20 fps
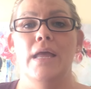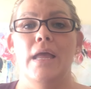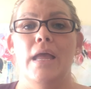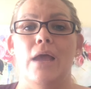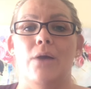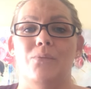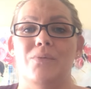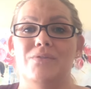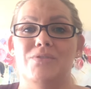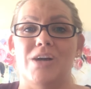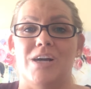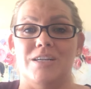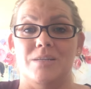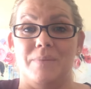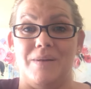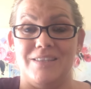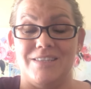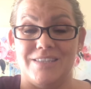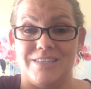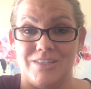and we've talked
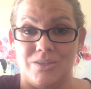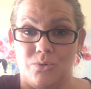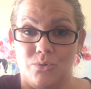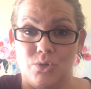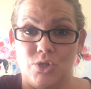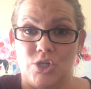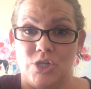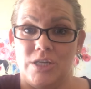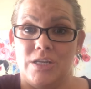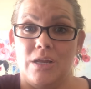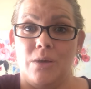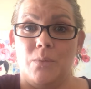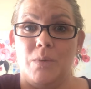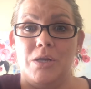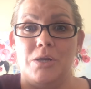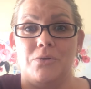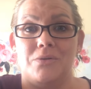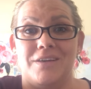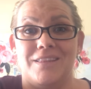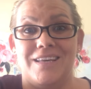about the solution and we
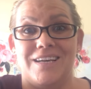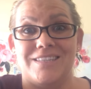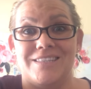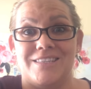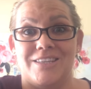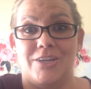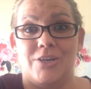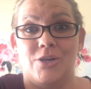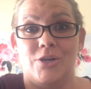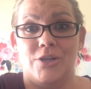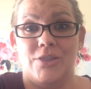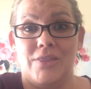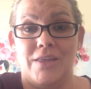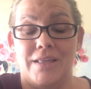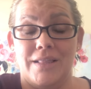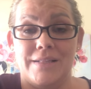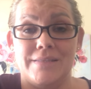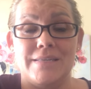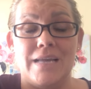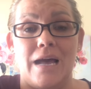know that that's the good thing
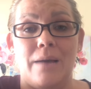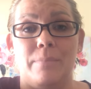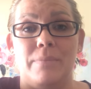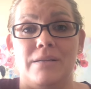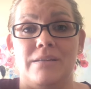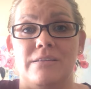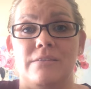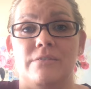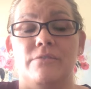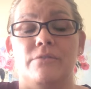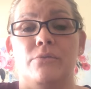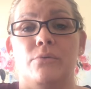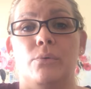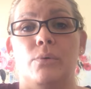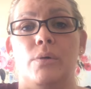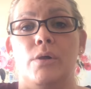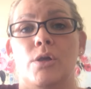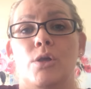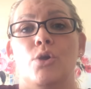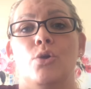that's happened
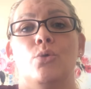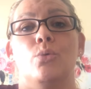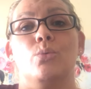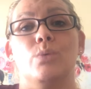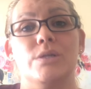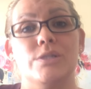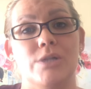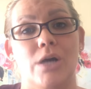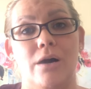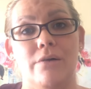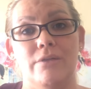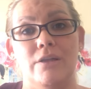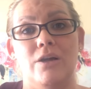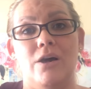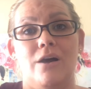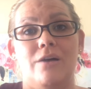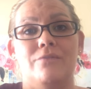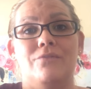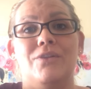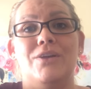to resolve the
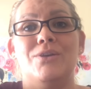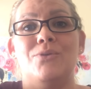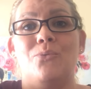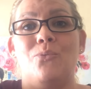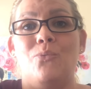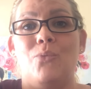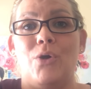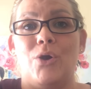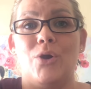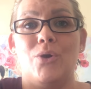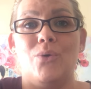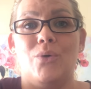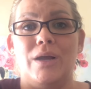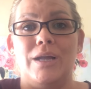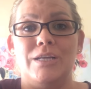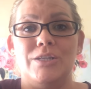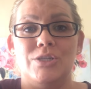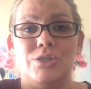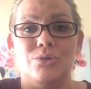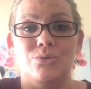conflict, we're
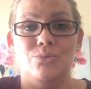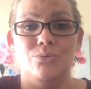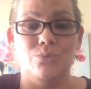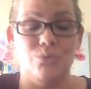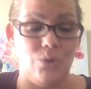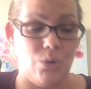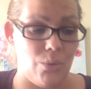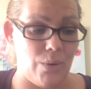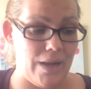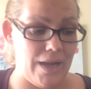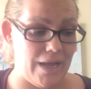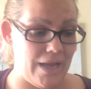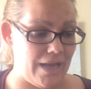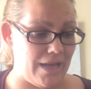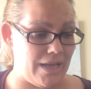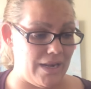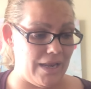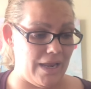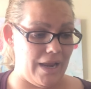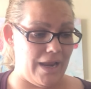going to go
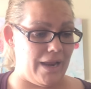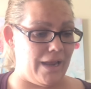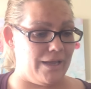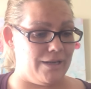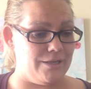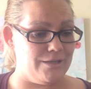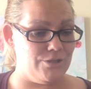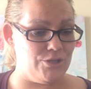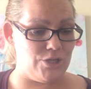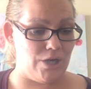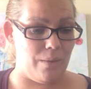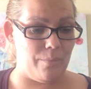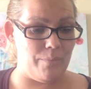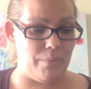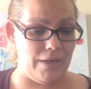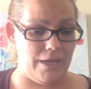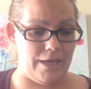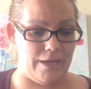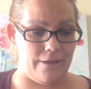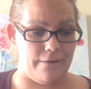ahead and jump
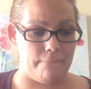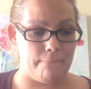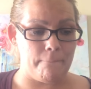in.